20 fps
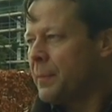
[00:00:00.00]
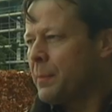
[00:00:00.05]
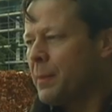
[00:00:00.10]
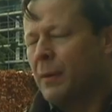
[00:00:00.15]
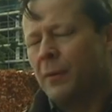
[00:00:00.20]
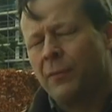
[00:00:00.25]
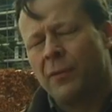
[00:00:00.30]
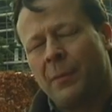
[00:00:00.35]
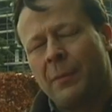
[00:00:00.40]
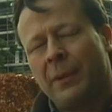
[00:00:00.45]

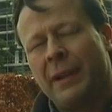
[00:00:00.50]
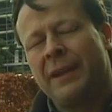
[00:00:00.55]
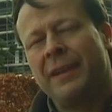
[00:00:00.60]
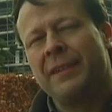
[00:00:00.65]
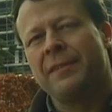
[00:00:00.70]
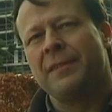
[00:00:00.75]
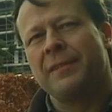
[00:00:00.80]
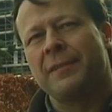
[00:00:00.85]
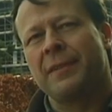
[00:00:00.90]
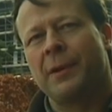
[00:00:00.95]
people from
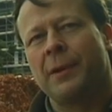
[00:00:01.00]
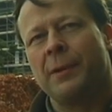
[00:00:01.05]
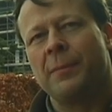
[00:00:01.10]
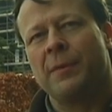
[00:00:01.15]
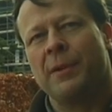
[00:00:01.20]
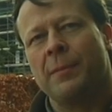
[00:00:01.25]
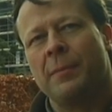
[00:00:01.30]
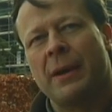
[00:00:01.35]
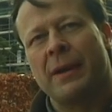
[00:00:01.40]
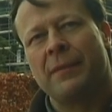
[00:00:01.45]
Leeds used to come
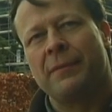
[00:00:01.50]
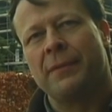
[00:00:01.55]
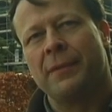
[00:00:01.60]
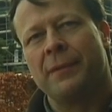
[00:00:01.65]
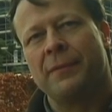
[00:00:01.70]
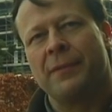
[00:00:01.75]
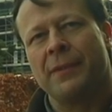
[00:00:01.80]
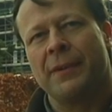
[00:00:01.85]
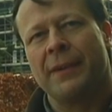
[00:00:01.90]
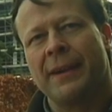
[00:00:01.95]
to
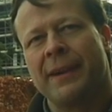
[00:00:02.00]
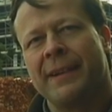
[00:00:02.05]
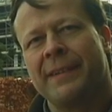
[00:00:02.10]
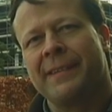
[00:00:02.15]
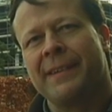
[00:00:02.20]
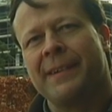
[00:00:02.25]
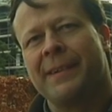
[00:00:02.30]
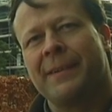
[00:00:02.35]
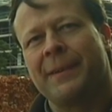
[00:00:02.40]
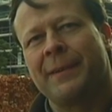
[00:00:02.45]
Bradford for a
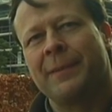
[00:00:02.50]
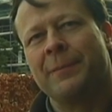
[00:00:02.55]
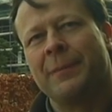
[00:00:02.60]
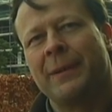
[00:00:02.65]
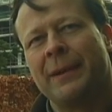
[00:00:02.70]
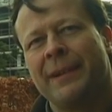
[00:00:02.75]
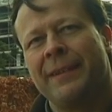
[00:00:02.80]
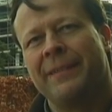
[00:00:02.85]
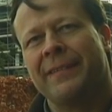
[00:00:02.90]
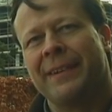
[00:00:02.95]
night out. I couldn't
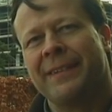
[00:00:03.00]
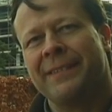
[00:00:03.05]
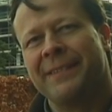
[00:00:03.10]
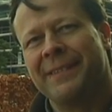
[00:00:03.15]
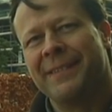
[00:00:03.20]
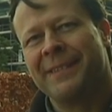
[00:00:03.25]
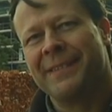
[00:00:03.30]
believe that when they